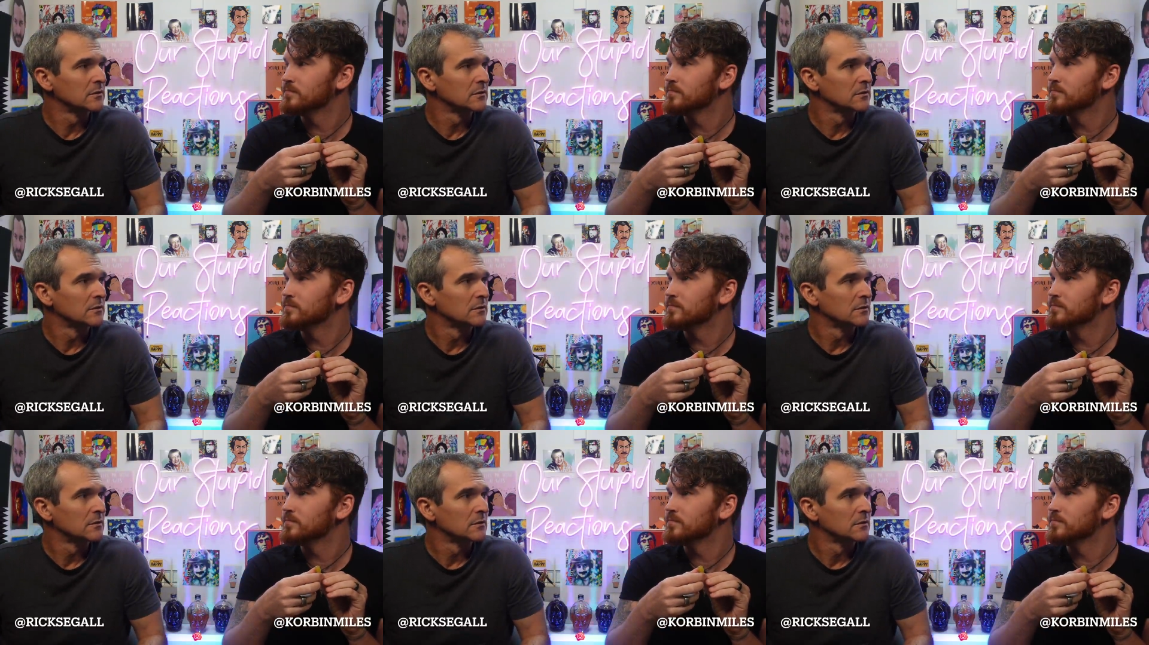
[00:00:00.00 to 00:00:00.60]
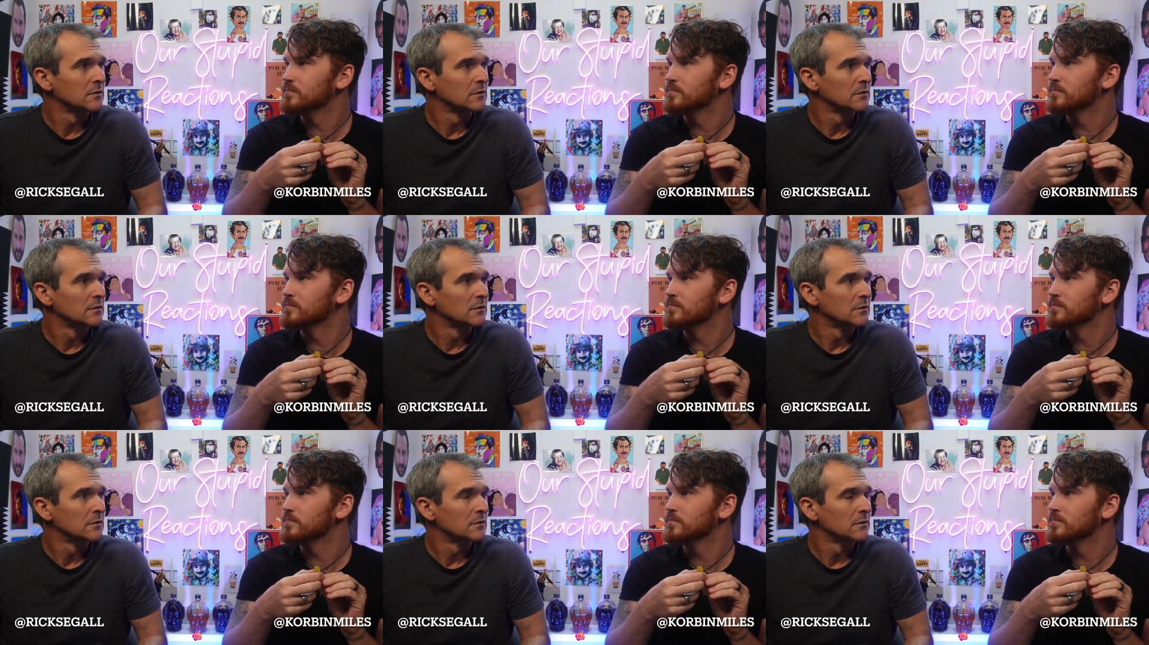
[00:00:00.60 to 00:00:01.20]

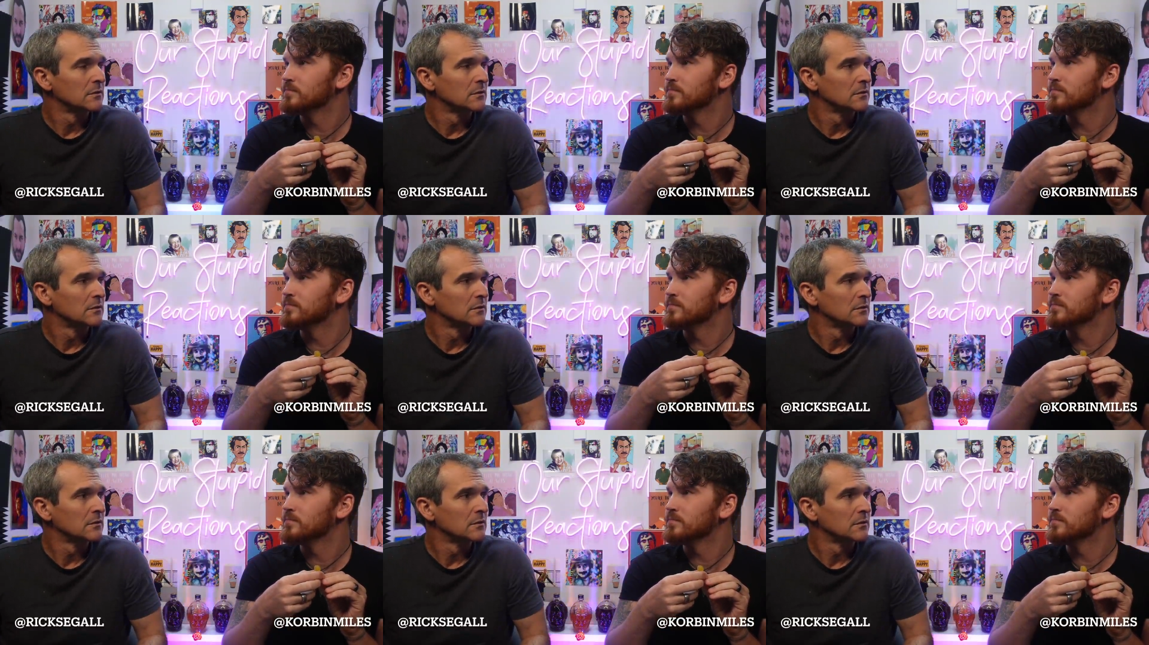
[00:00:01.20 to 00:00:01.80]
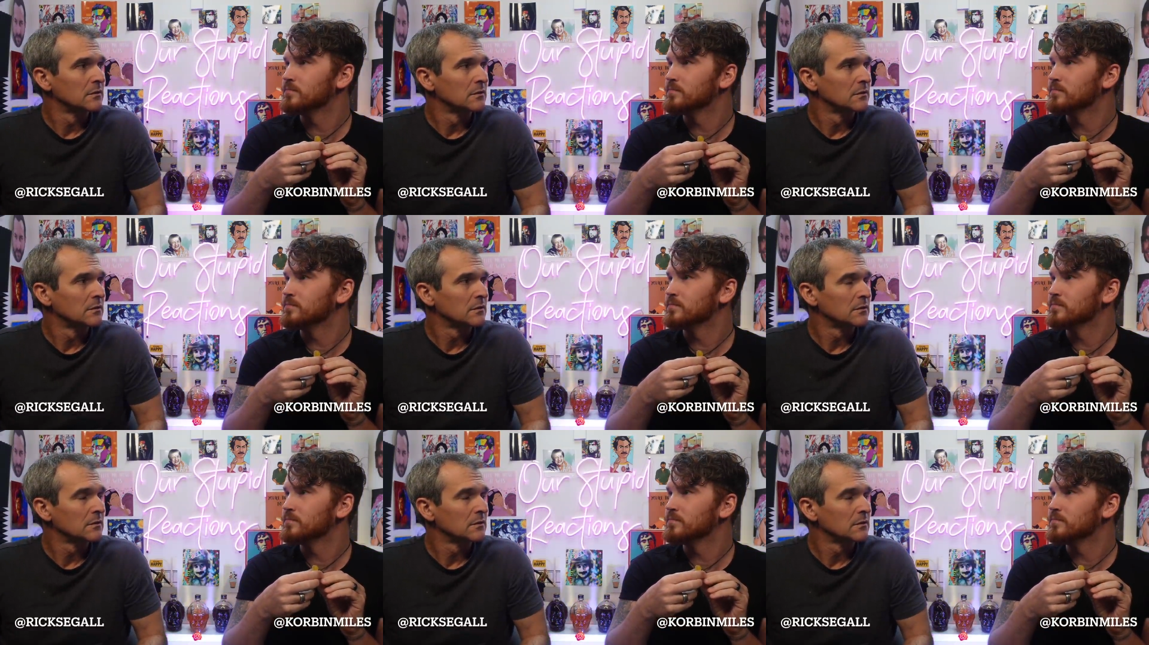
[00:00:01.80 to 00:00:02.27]
(silence)